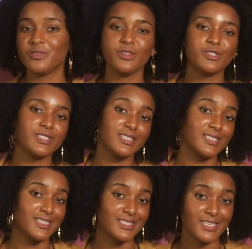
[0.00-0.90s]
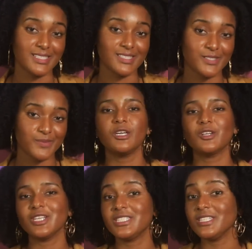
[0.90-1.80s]
future doesn't exist.
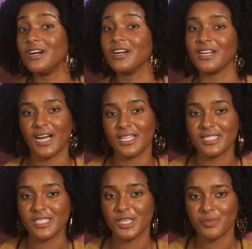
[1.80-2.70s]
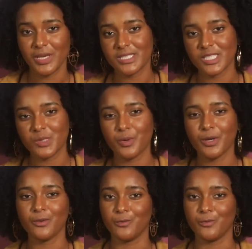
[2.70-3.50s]
Kristen R. Godsey makes this point